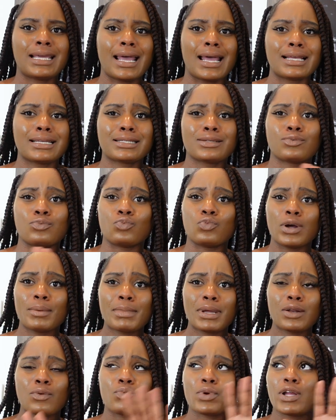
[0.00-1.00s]
Yes,
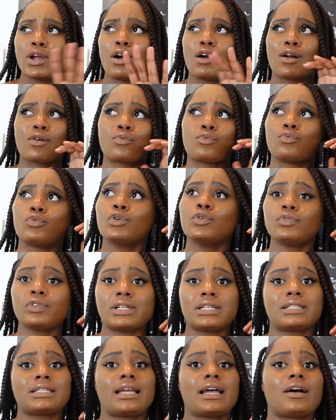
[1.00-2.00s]
women, we are
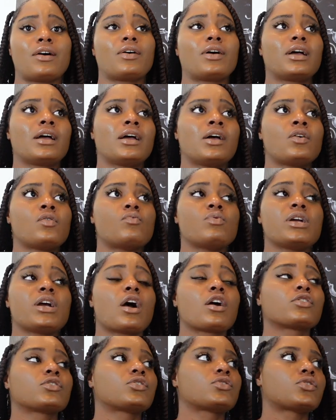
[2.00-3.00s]
ruthless now. We
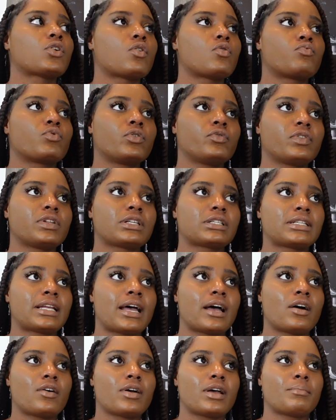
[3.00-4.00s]
are so ruthless
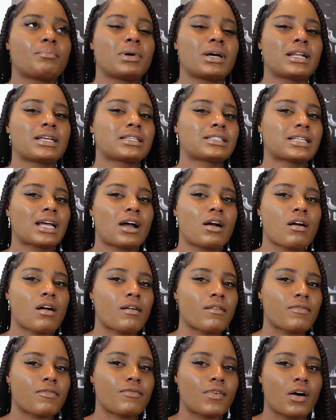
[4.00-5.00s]
now, but it's not
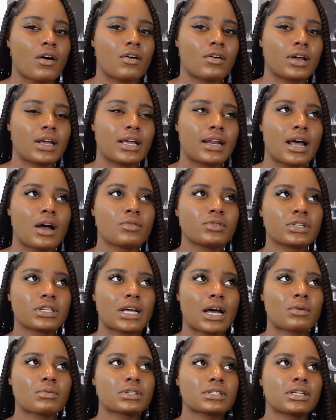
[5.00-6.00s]
our fault. And I
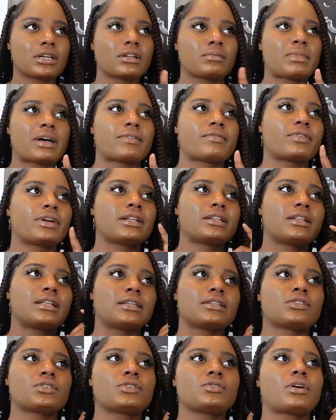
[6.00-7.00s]
was telling my friend
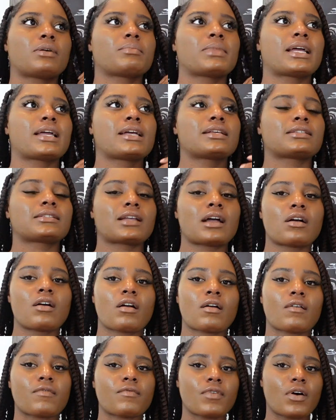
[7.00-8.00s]
this too. I'm like, it's not
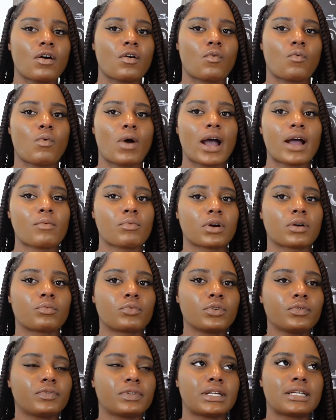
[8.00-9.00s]
our fault why we're
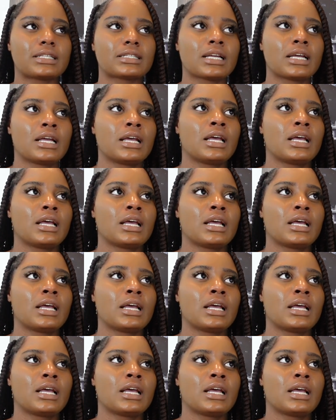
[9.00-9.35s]
ruthless.